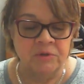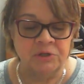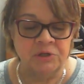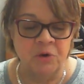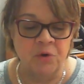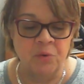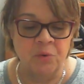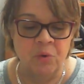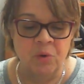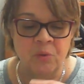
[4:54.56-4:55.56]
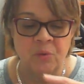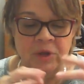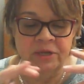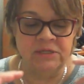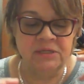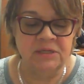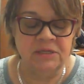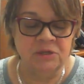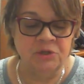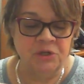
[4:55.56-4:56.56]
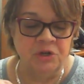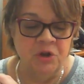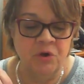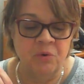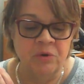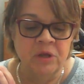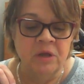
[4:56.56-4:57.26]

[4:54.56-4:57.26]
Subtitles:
So it's good to know